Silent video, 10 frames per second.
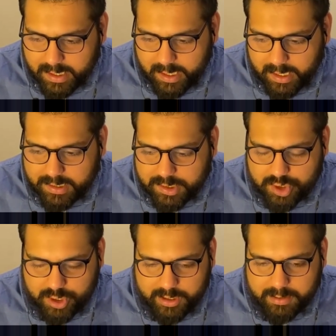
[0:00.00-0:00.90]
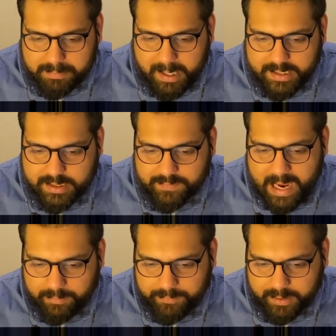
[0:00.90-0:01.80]
in certain parts of
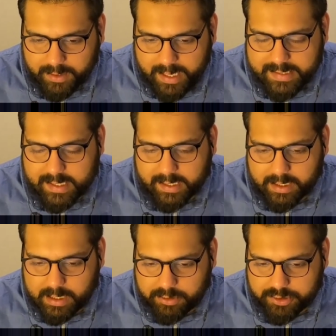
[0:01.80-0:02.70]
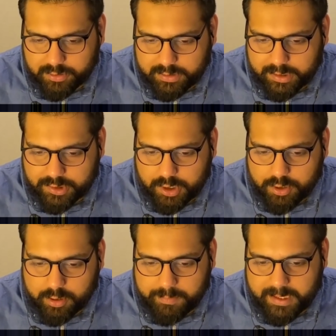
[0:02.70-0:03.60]
Africa as like a cultural thing. So you
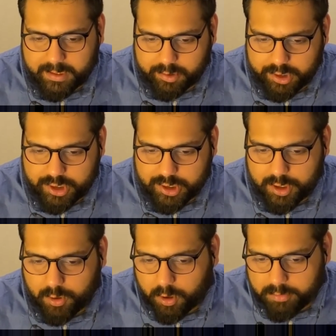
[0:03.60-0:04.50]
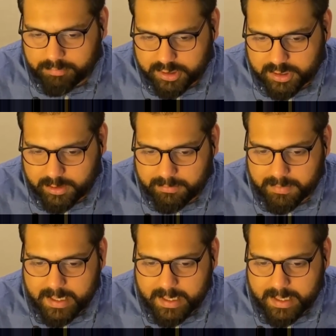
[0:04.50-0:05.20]
could be Christian or Muslim,